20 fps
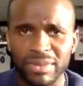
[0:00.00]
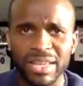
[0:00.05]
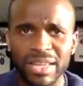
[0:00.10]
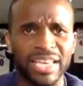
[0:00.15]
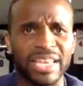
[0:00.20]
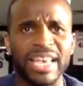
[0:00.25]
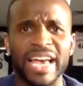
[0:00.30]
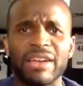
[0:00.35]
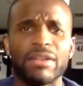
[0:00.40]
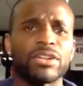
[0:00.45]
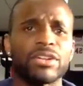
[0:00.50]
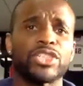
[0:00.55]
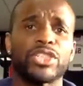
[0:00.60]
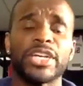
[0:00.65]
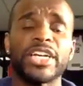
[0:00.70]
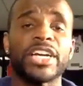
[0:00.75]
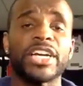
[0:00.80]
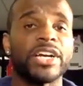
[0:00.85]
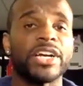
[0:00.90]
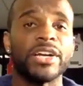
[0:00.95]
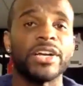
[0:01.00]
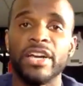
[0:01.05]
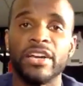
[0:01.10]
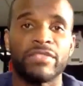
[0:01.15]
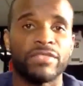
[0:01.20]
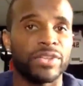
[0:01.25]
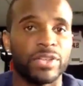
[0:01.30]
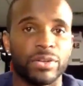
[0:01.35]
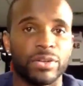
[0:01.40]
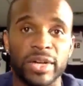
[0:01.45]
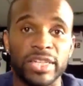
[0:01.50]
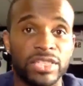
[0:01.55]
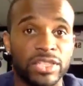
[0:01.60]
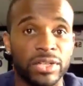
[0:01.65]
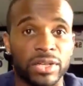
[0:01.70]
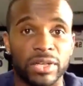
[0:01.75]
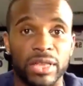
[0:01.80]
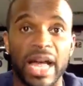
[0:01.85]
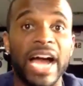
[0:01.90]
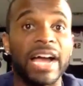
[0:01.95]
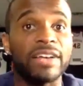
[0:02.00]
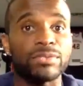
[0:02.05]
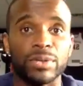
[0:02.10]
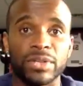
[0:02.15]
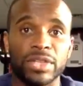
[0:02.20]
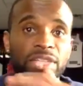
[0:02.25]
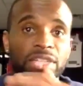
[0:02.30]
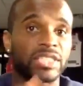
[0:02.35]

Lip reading: and are triggered for the rest of their lives where they're